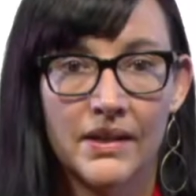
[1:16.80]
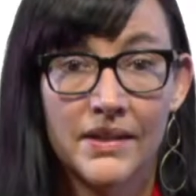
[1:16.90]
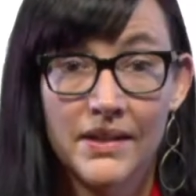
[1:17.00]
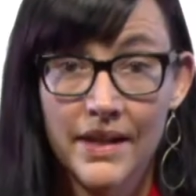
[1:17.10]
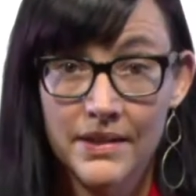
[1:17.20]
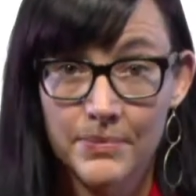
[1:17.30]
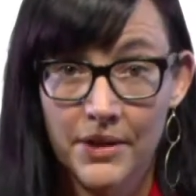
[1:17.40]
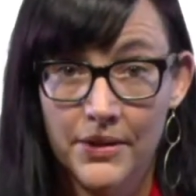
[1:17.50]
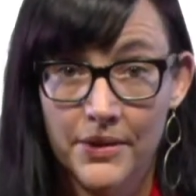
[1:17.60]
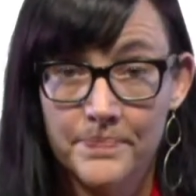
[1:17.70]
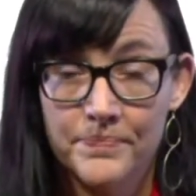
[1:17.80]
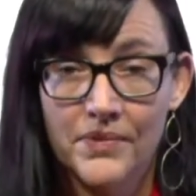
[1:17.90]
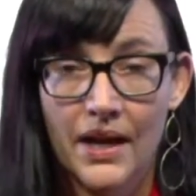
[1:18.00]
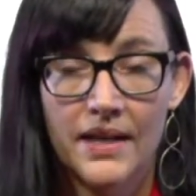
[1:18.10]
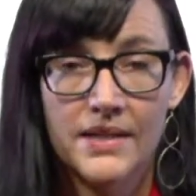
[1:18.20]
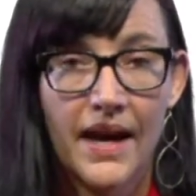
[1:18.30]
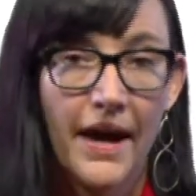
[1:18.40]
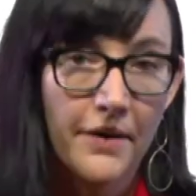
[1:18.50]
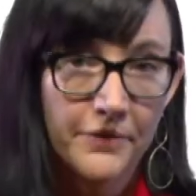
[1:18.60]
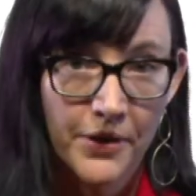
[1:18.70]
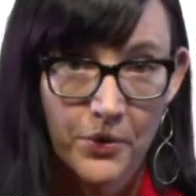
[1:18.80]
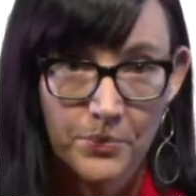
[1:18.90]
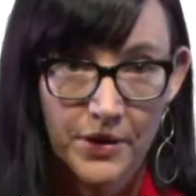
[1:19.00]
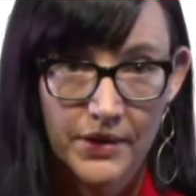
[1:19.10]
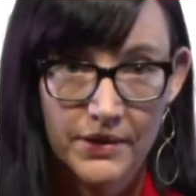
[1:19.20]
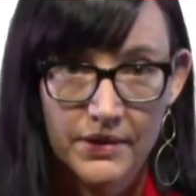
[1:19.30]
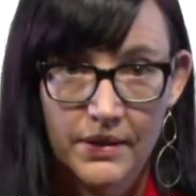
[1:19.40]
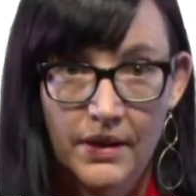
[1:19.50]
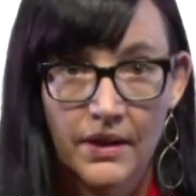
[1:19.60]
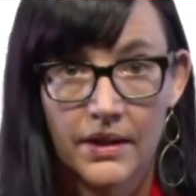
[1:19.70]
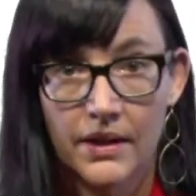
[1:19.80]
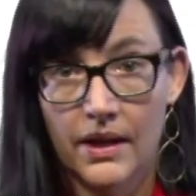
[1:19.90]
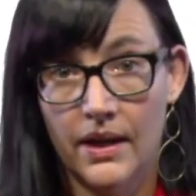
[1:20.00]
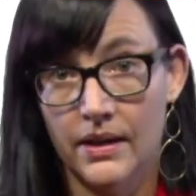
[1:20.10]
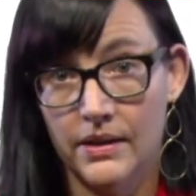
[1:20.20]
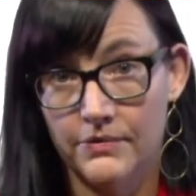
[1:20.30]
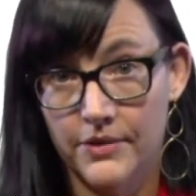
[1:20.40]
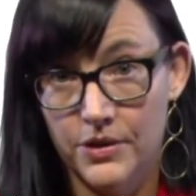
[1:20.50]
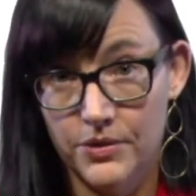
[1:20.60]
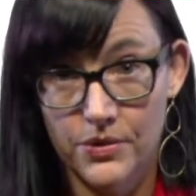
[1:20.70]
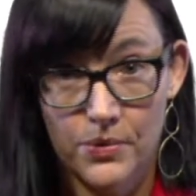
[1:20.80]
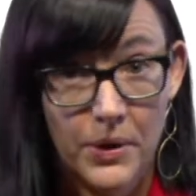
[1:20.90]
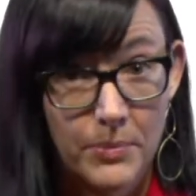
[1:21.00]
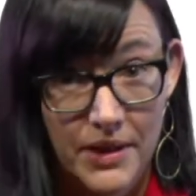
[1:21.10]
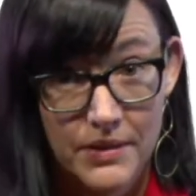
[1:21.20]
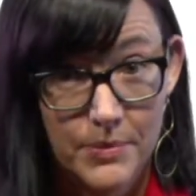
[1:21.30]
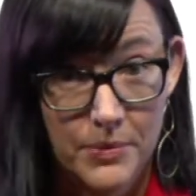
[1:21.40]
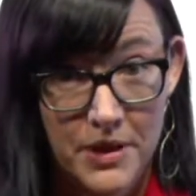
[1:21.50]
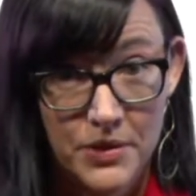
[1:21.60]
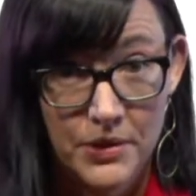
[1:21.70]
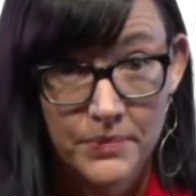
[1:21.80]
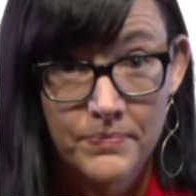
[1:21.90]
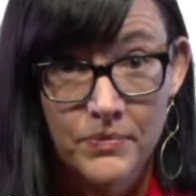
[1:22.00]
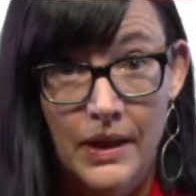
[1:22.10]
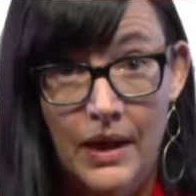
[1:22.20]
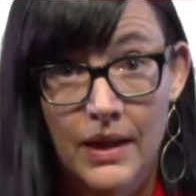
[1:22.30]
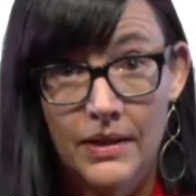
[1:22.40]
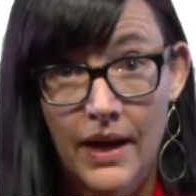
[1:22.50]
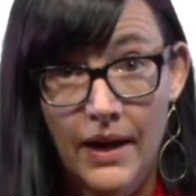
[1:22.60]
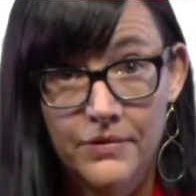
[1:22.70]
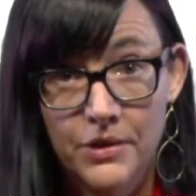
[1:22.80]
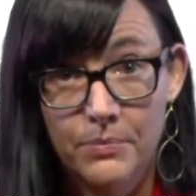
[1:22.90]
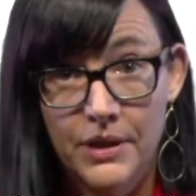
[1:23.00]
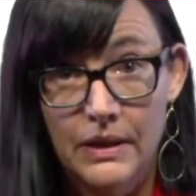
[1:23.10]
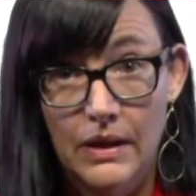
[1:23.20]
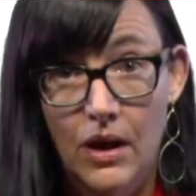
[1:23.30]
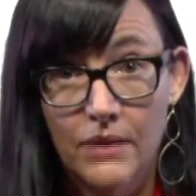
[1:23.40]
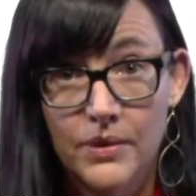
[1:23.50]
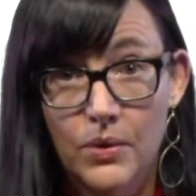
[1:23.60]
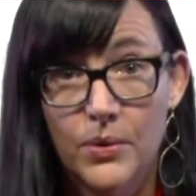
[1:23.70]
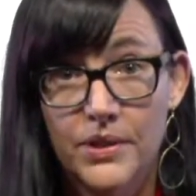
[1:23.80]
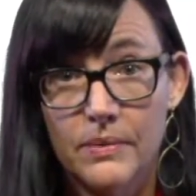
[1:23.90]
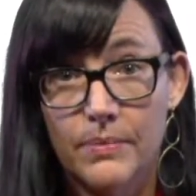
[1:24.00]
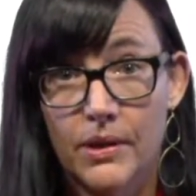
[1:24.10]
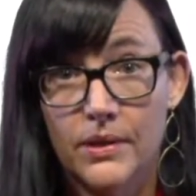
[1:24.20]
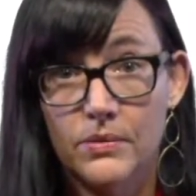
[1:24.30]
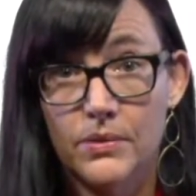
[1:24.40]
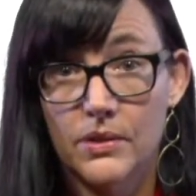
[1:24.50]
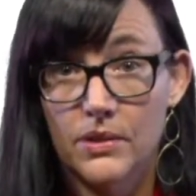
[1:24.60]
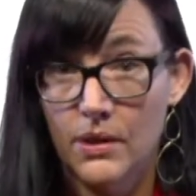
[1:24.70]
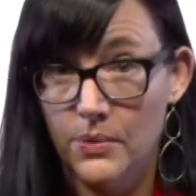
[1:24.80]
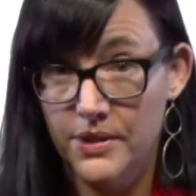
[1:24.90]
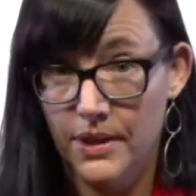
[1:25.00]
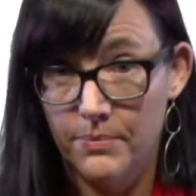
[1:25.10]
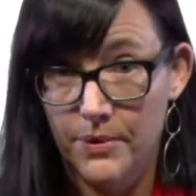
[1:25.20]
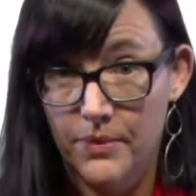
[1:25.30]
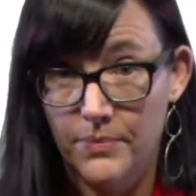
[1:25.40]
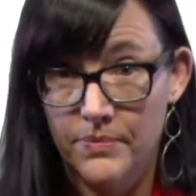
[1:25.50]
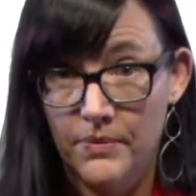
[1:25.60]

The next meter has a half-note beat, and it features 3 beats per measure. The half-note beat often corresponds with a slower tempo,